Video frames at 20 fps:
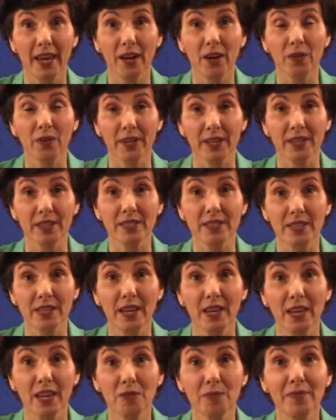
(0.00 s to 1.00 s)
areas
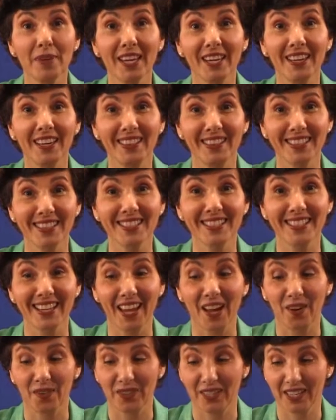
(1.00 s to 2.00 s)
in making this
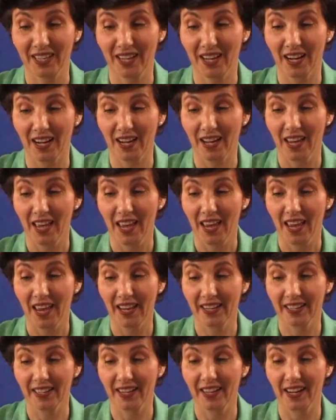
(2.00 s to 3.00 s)
sound k
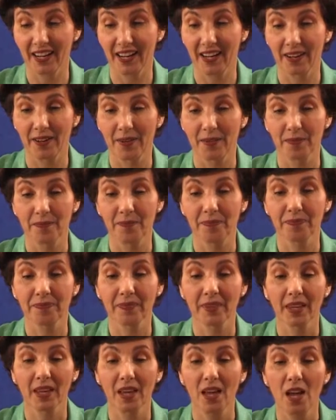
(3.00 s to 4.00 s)
and g.
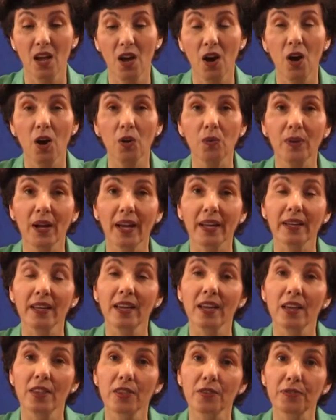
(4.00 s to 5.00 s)
All right,
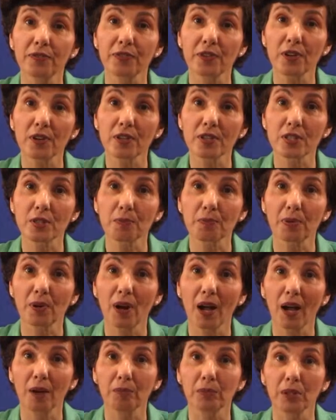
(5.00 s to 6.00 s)
the first
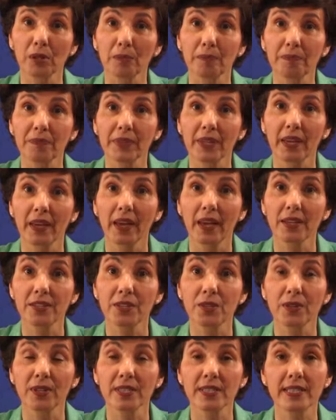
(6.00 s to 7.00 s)
problem,
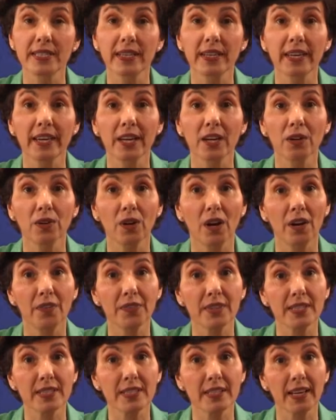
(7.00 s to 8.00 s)
as you can see here
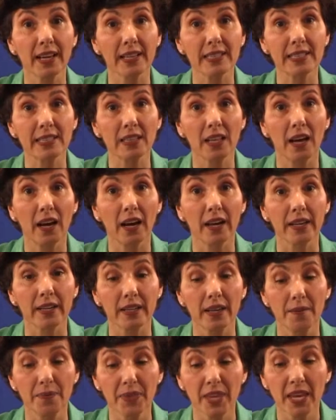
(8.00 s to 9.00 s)
on this next slide,
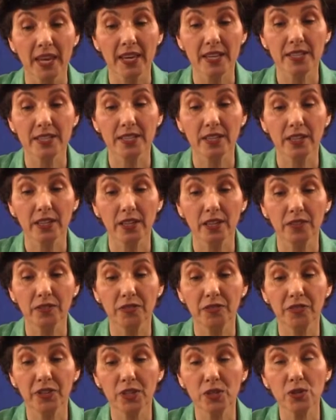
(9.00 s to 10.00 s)
is the
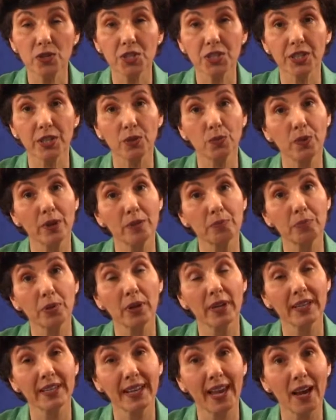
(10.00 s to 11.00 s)
confusion when
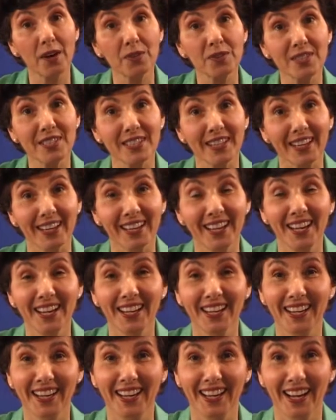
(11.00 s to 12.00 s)
pronouncing
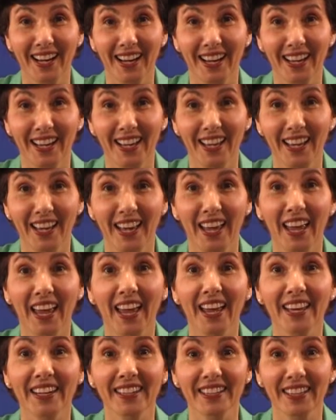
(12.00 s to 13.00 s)
k
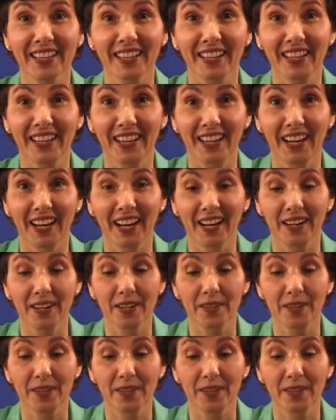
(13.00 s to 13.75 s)
and g.